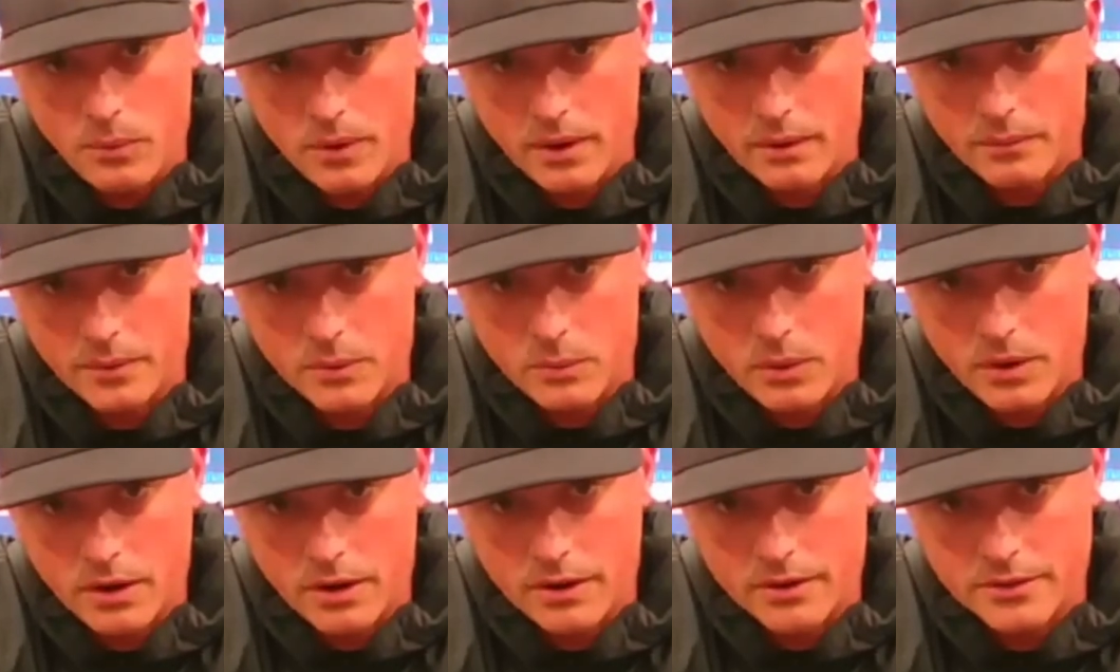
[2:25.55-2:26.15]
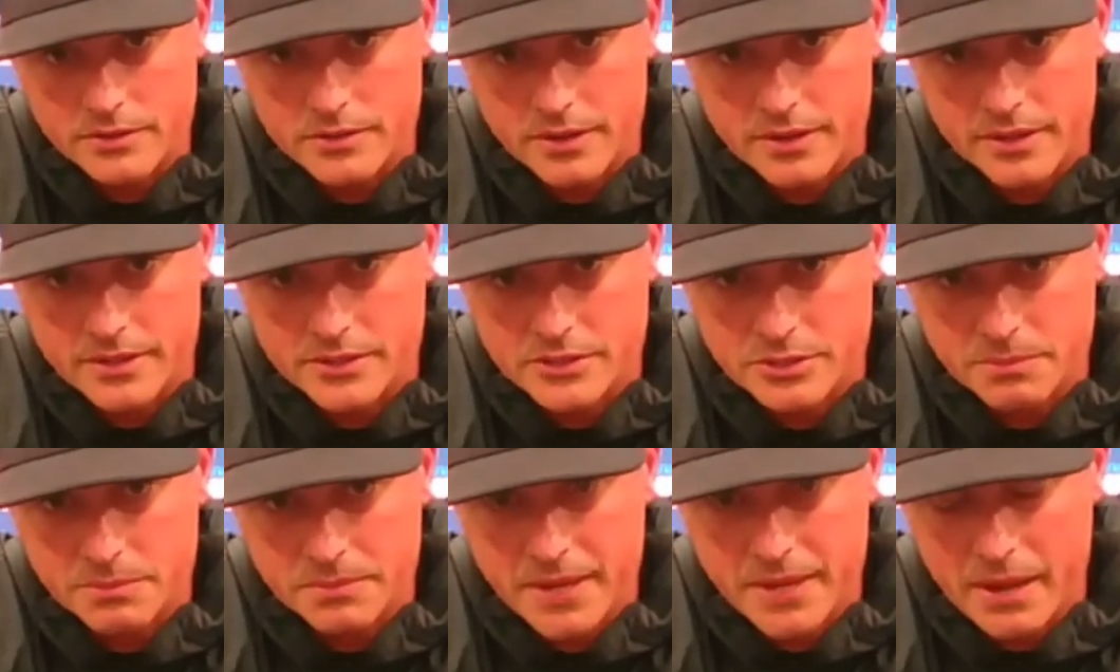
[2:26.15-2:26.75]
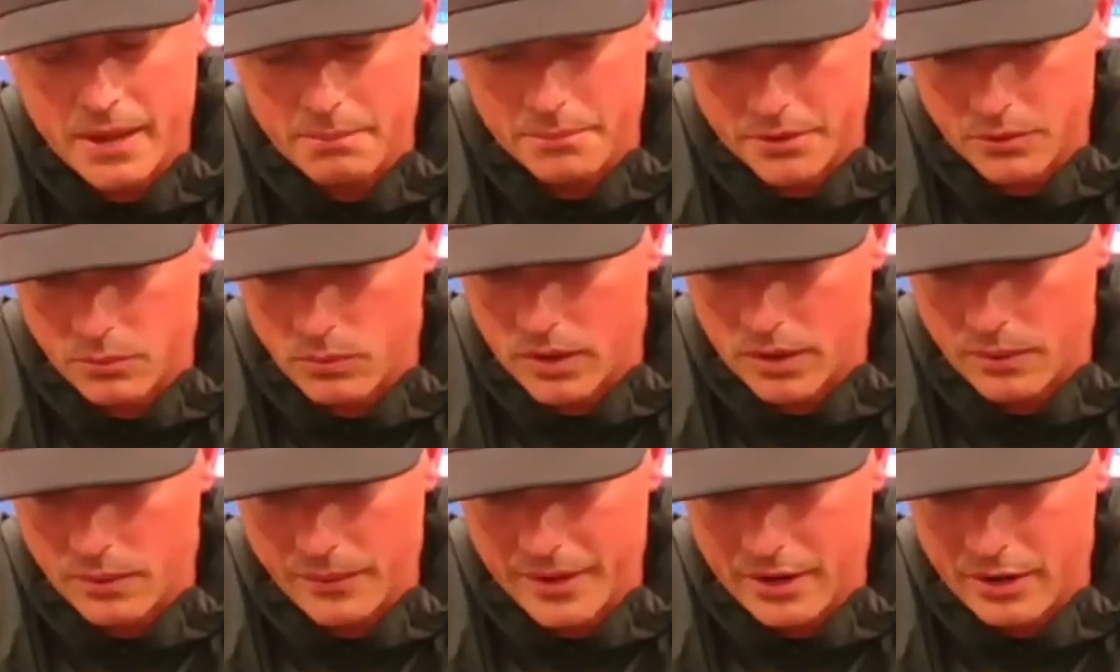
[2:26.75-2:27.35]
where we were in September to
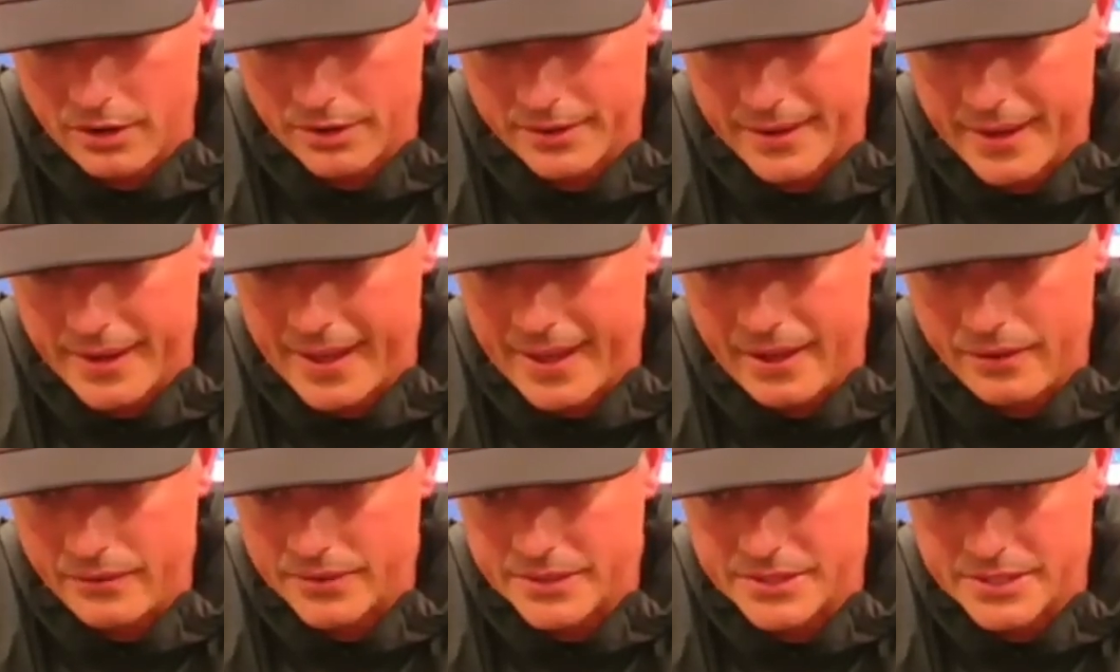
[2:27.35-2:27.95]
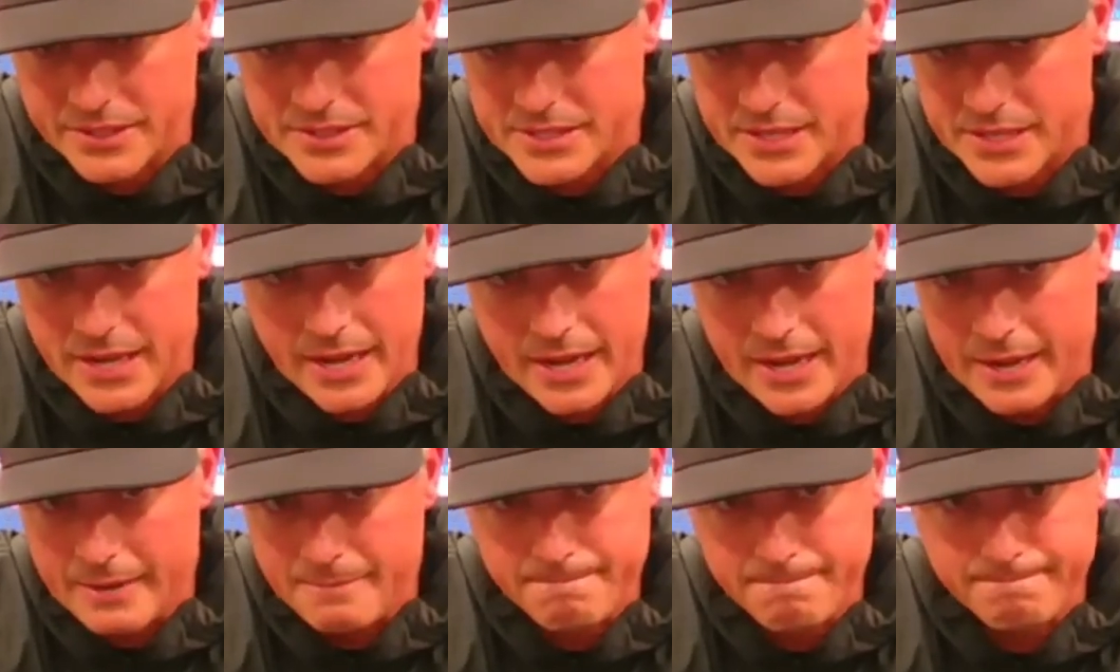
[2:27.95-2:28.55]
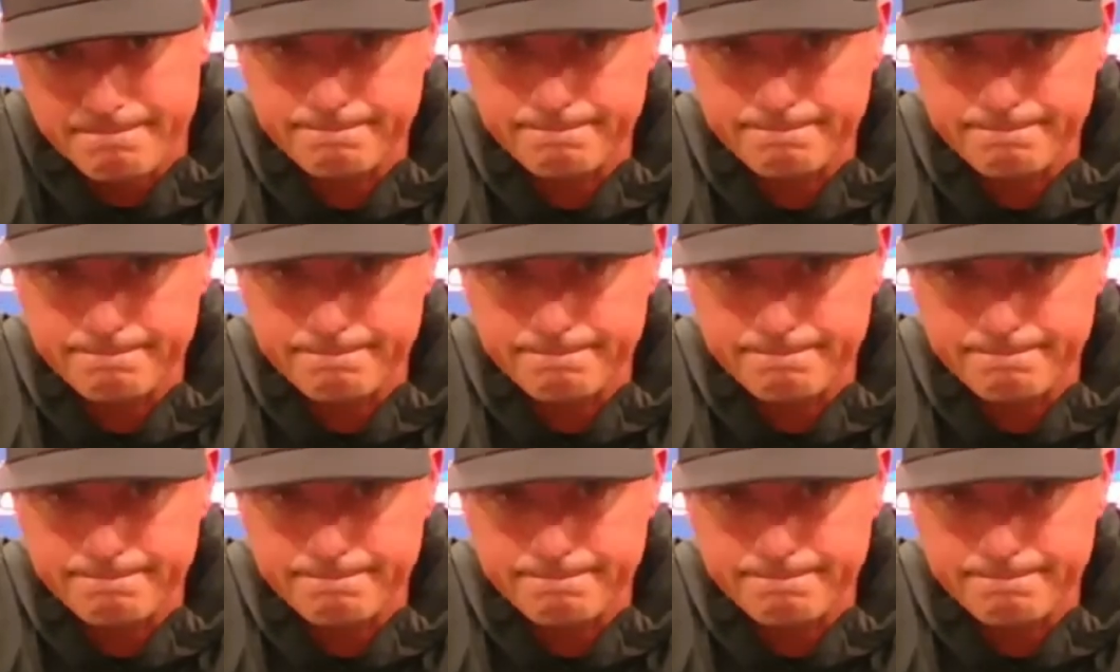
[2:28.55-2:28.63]
where we are now is dang